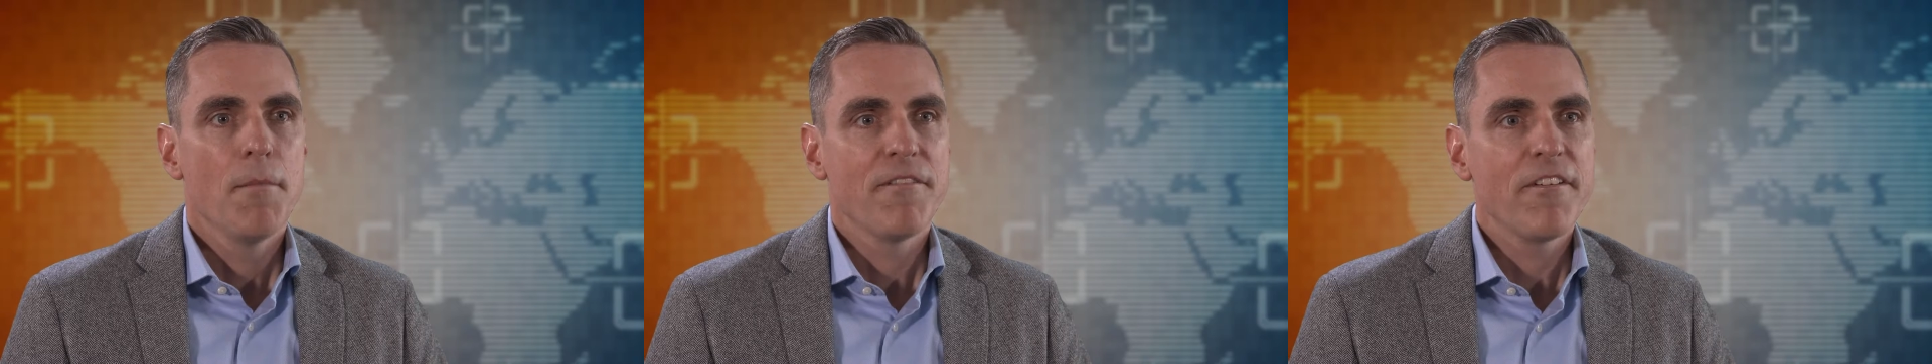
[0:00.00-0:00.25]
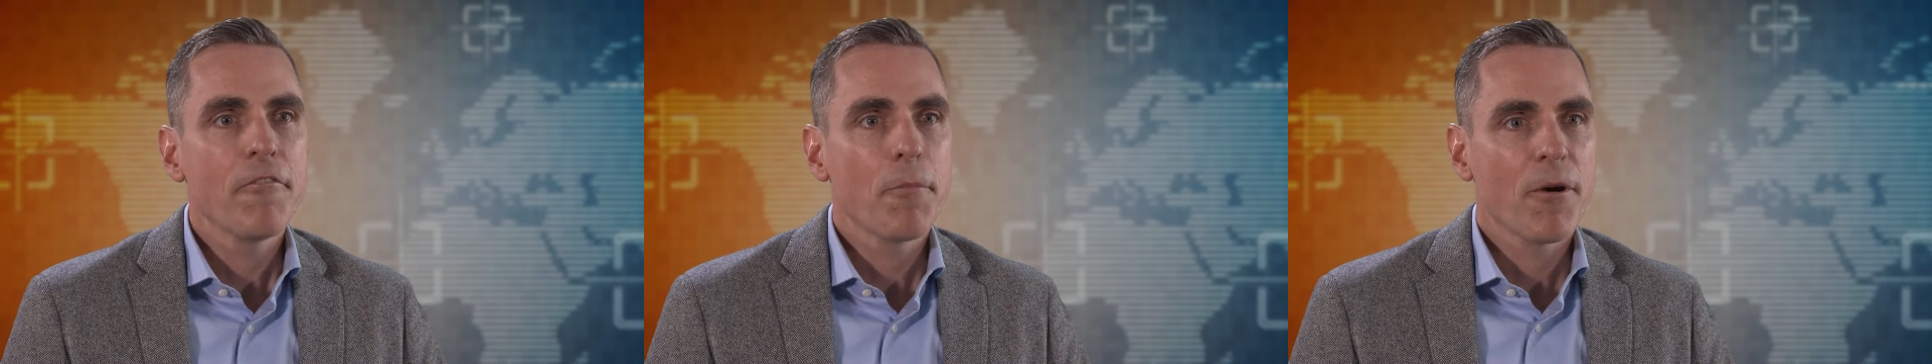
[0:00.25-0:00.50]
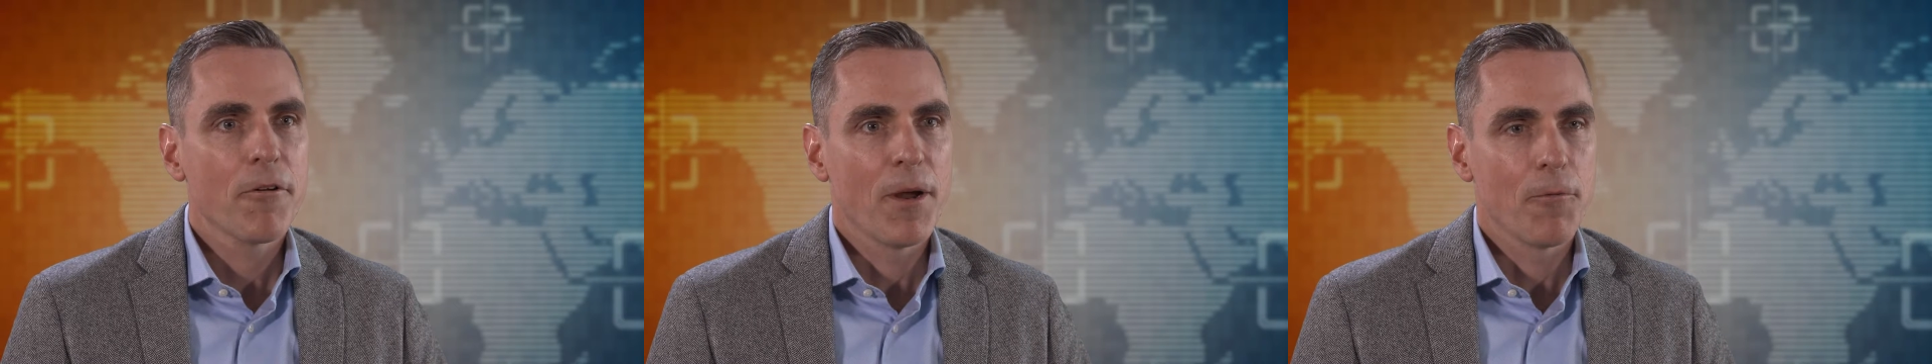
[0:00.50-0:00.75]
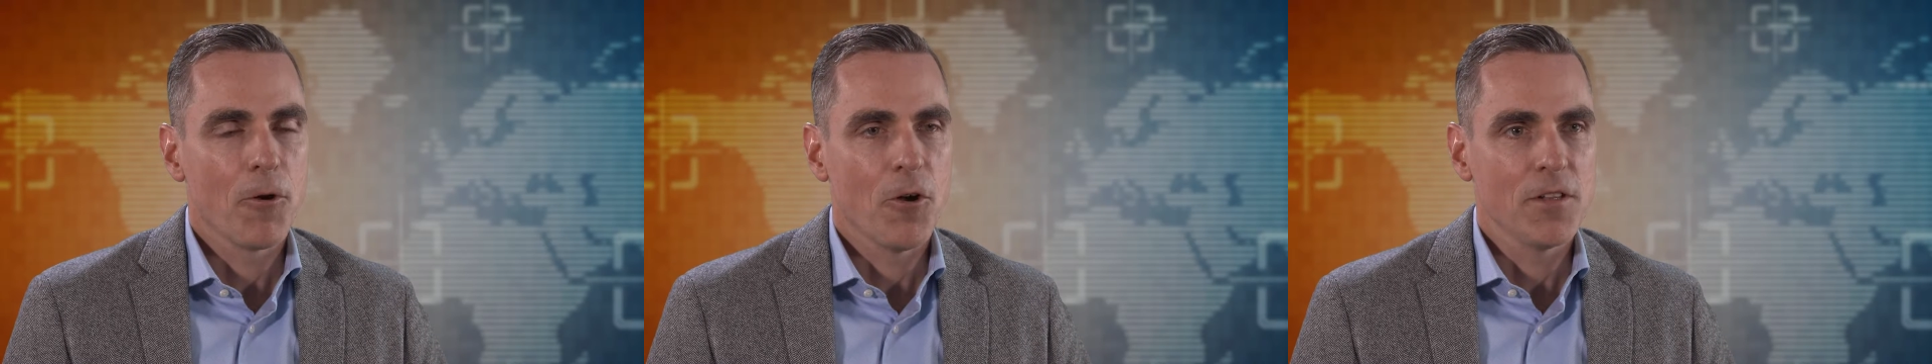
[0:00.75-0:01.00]
My favorite part of
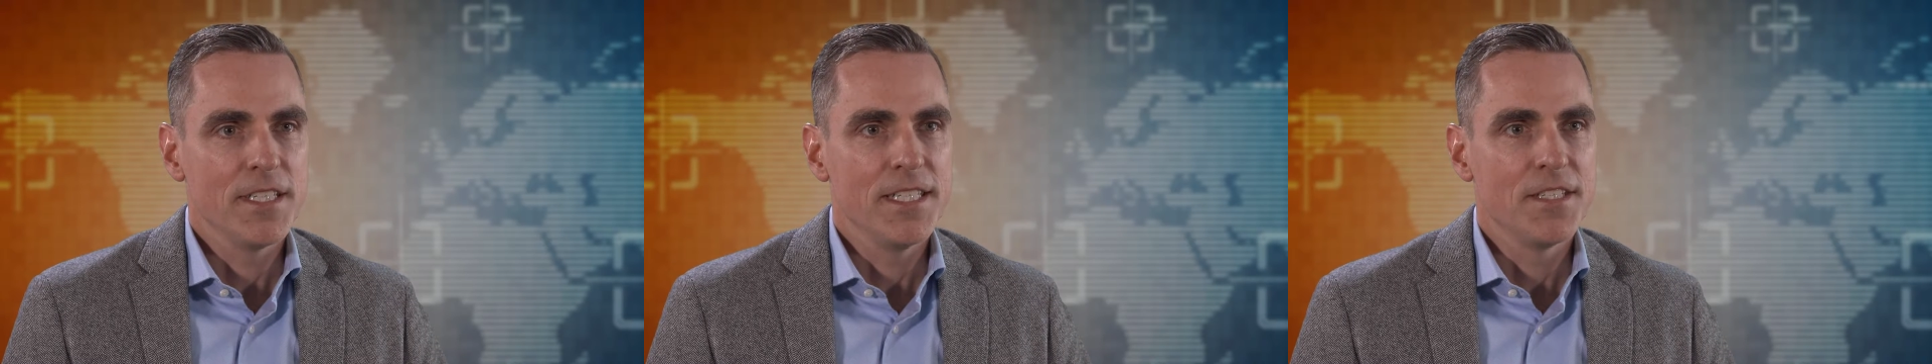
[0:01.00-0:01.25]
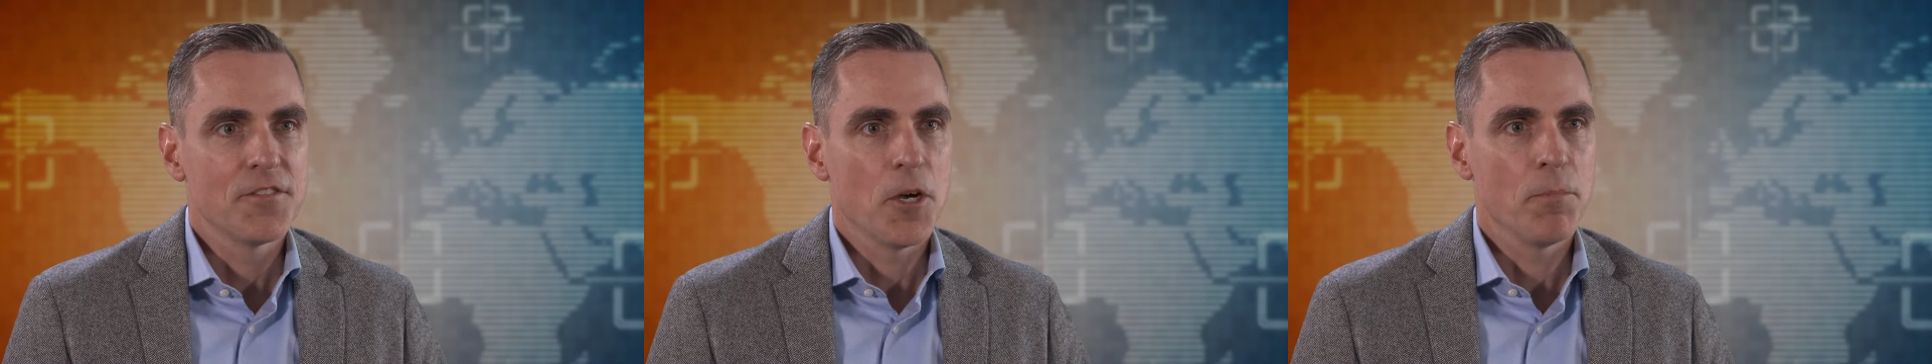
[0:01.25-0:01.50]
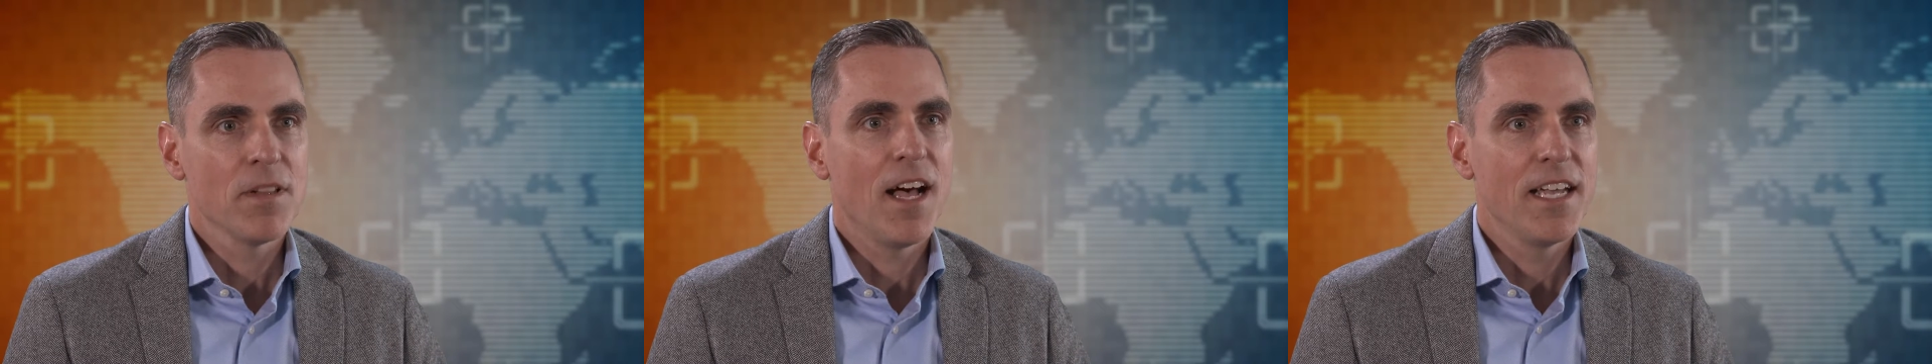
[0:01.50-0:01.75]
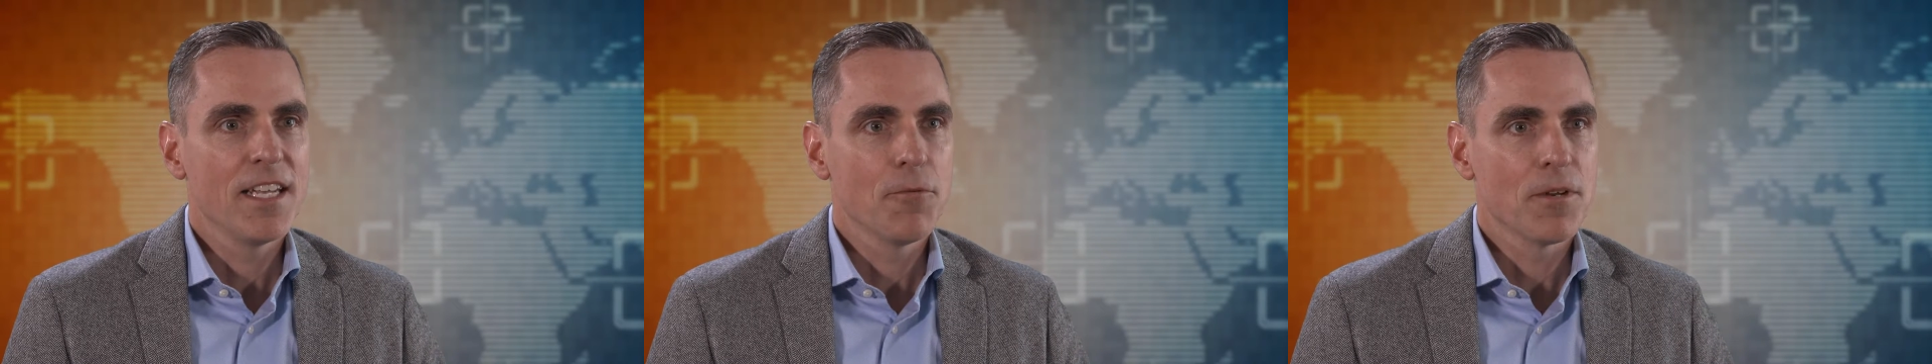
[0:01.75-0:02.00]
my role is
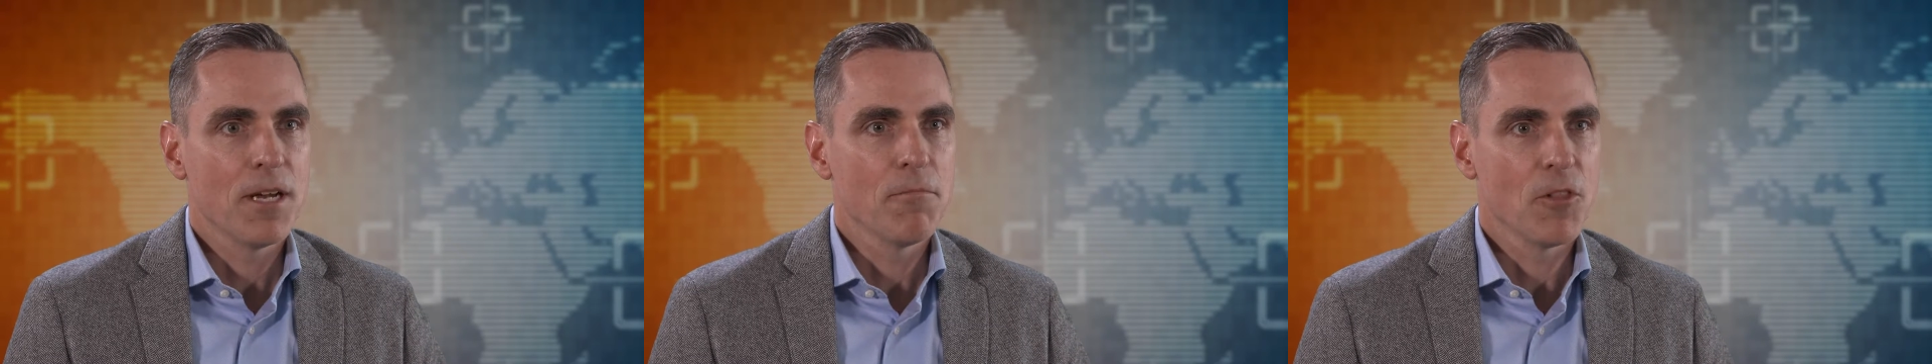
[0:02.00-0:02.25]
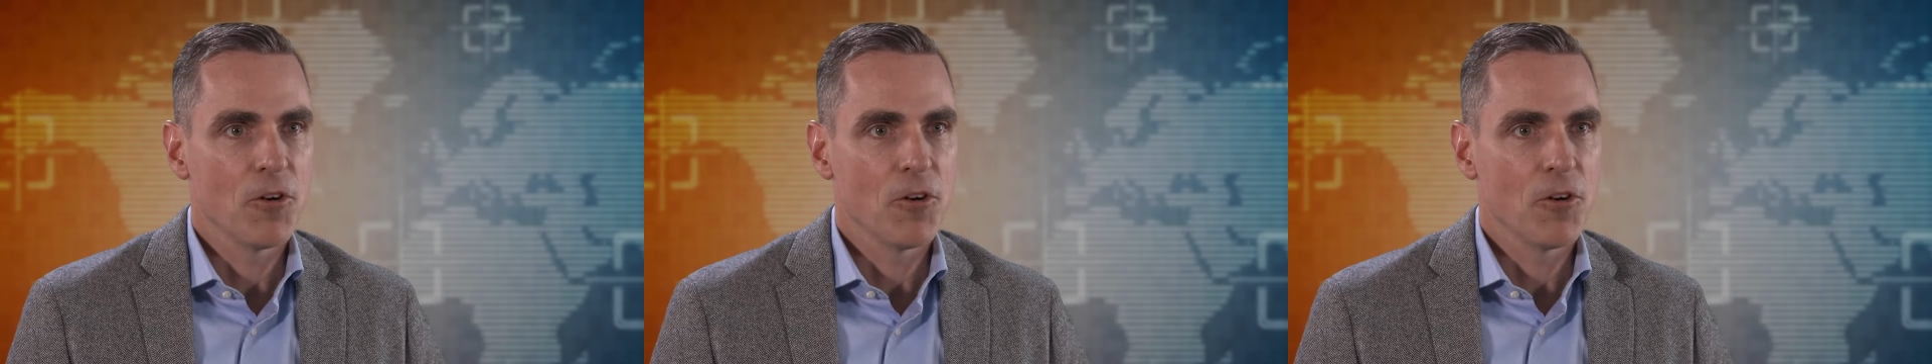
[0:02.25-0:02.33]
applying what I'm